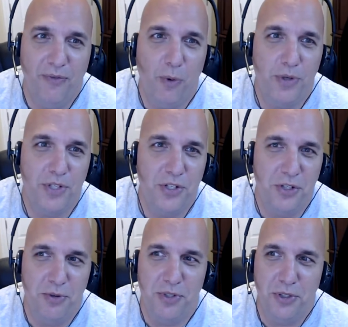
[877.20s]
forces
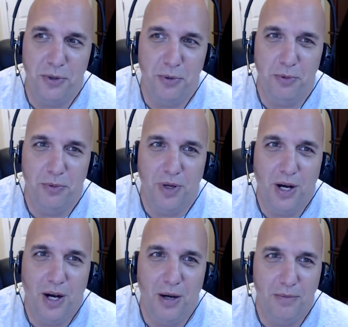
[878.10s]
you to
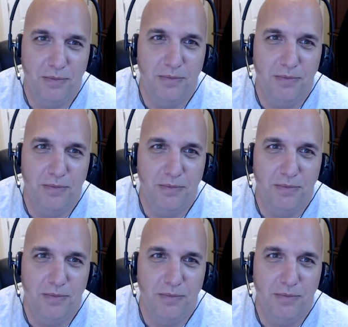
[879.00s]
uh,